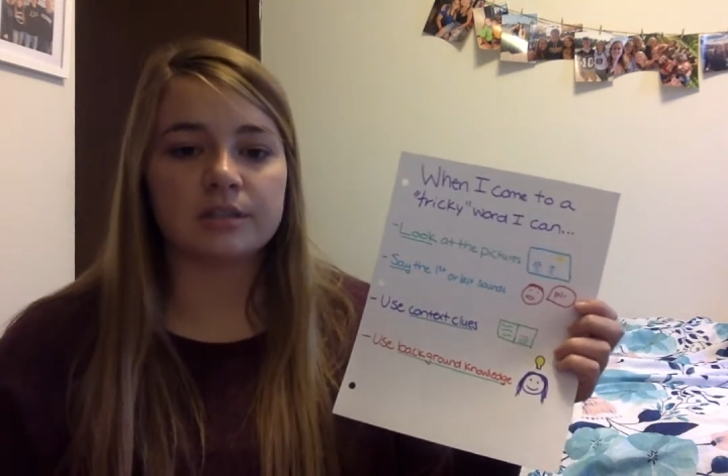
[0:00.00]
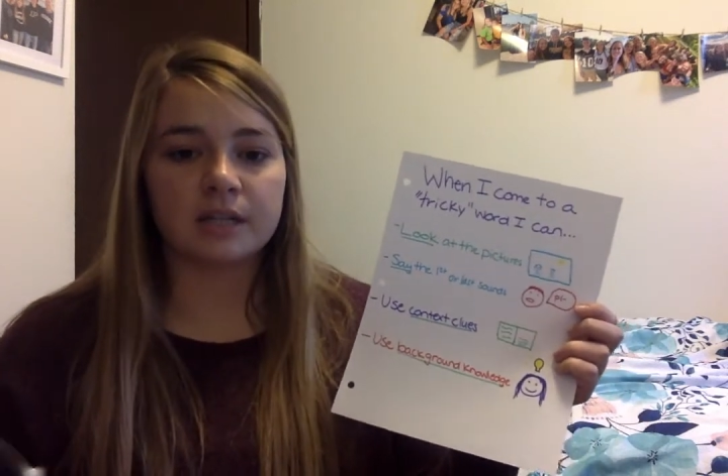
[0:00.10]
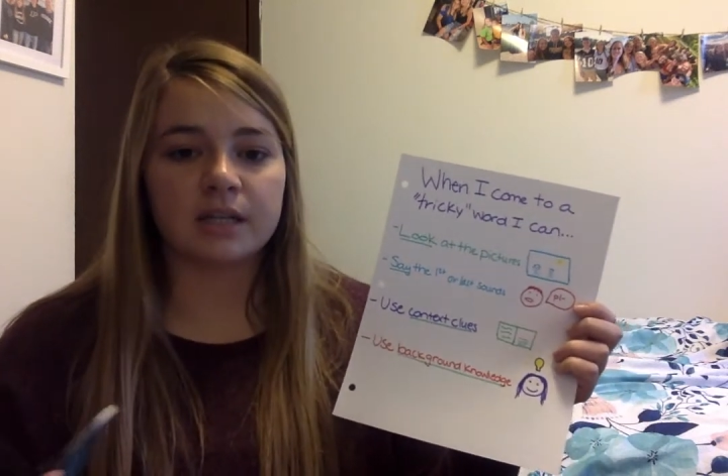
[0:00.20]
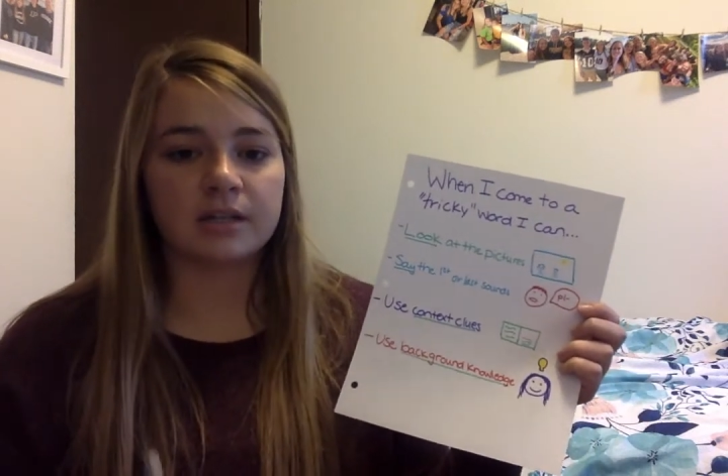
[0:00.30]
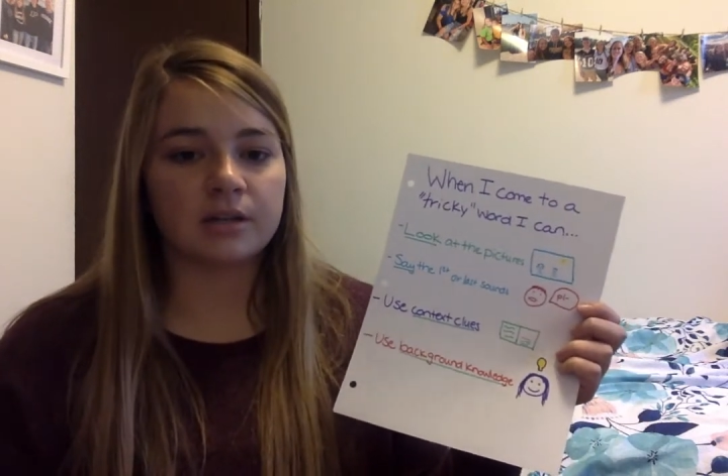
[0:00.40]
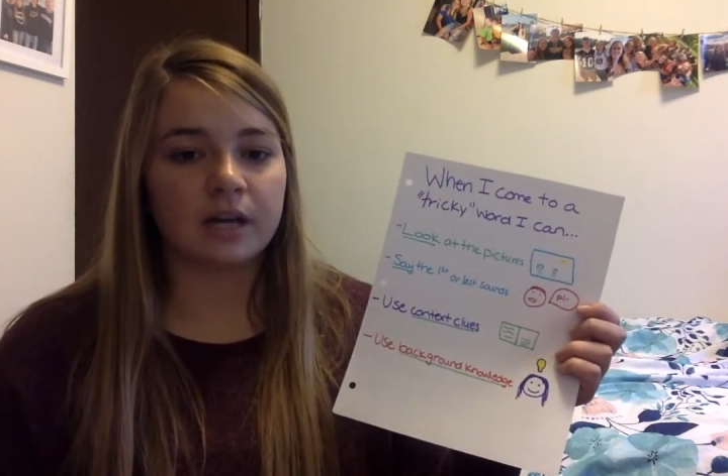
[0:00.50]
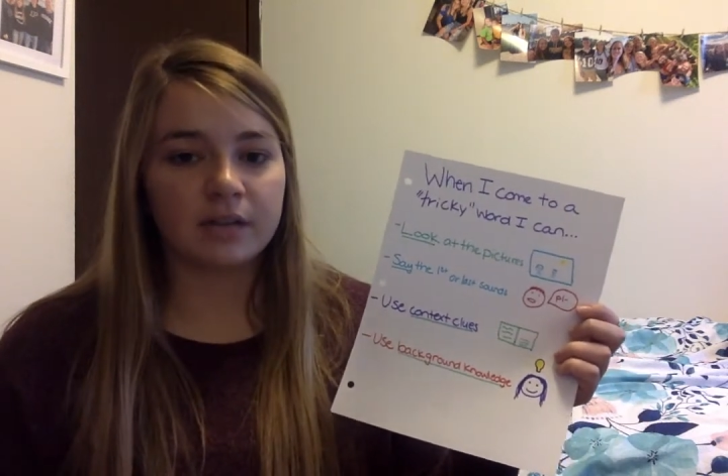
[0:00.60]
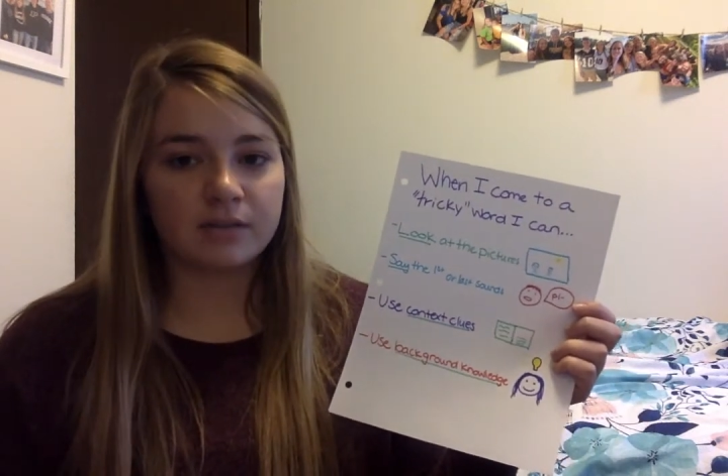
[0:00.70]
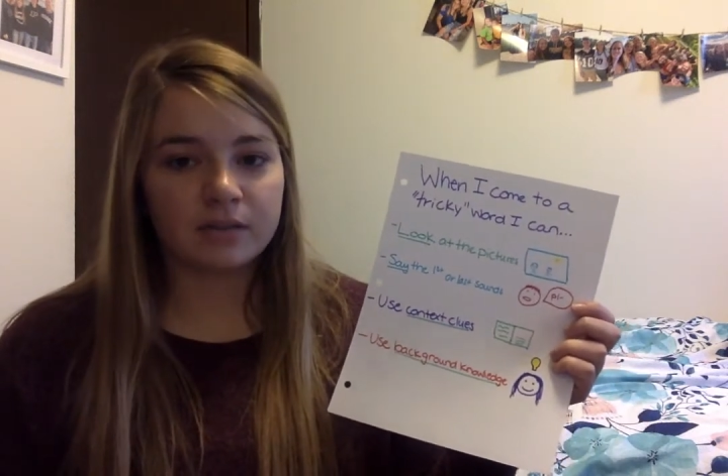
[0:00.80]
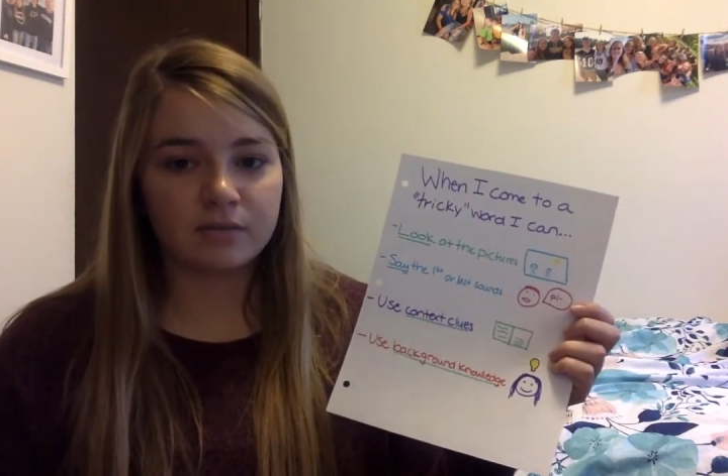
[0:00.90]
So I can
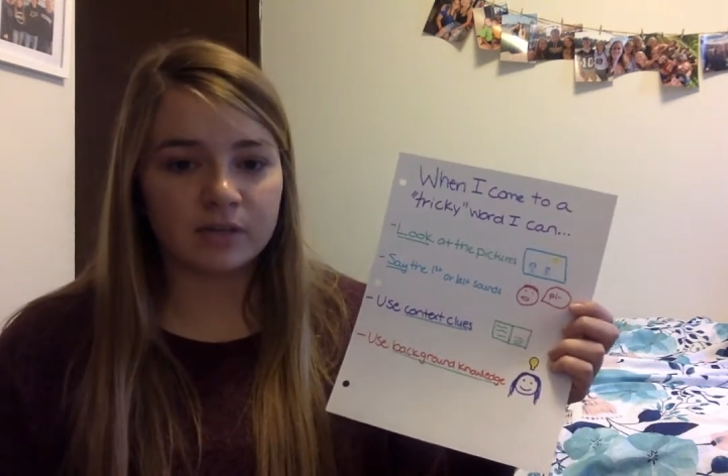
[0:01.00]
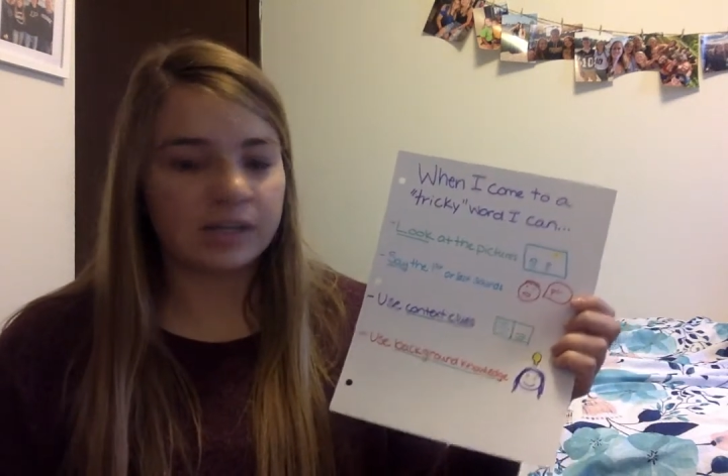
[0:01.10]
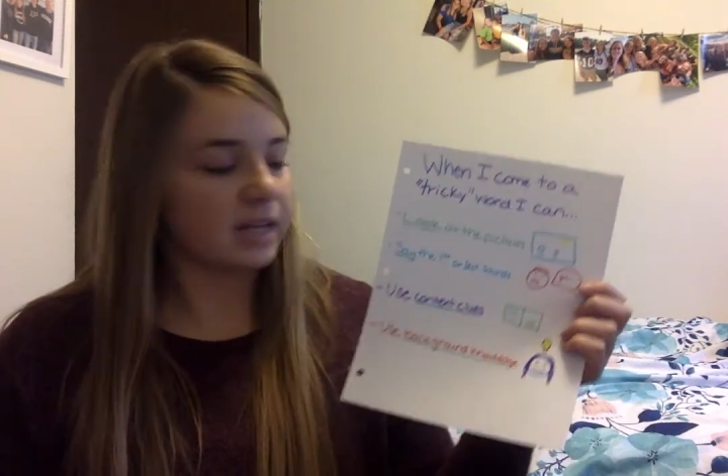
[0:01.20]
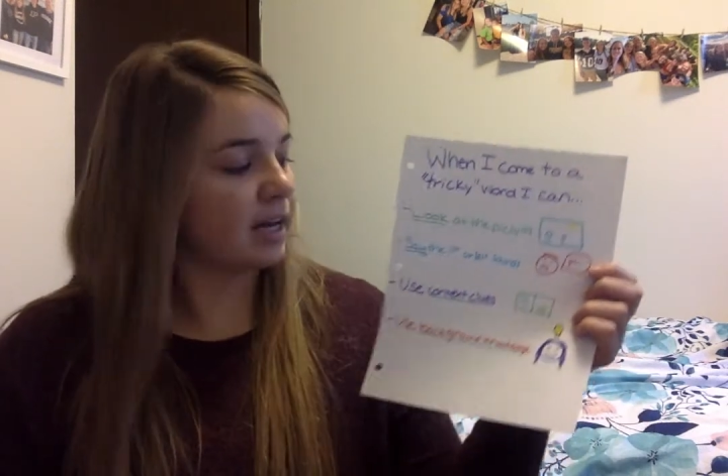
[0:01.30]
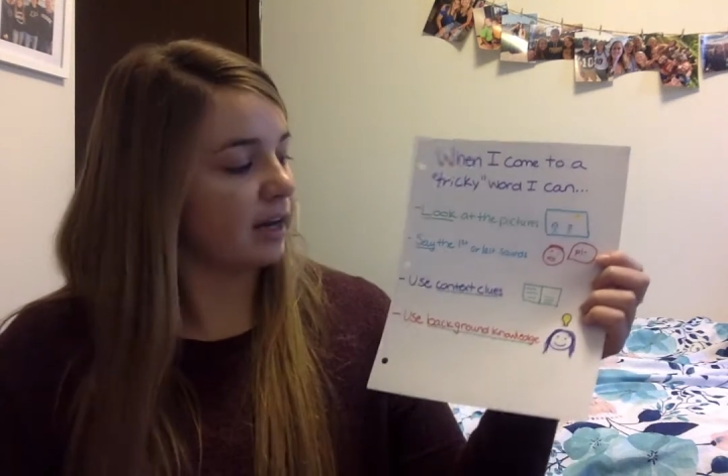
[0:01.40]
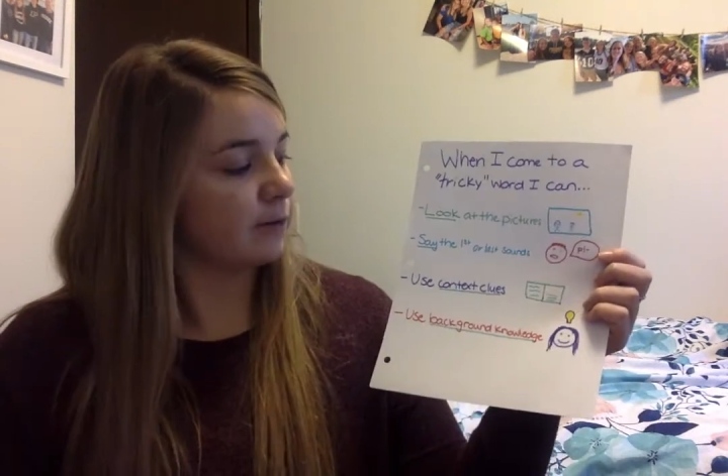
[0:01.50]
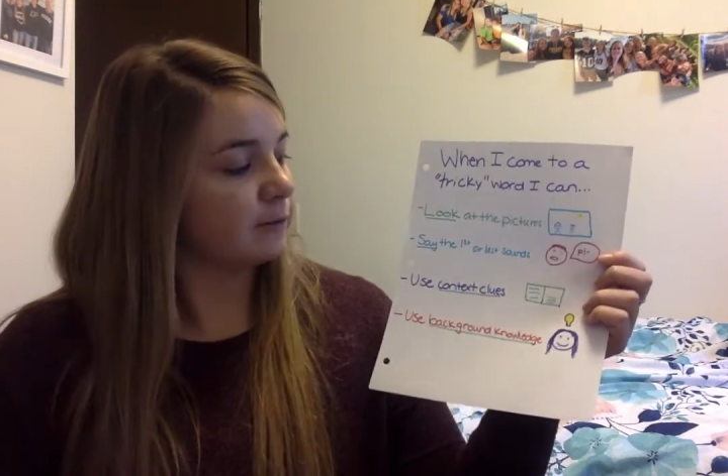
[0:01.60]
figure that out.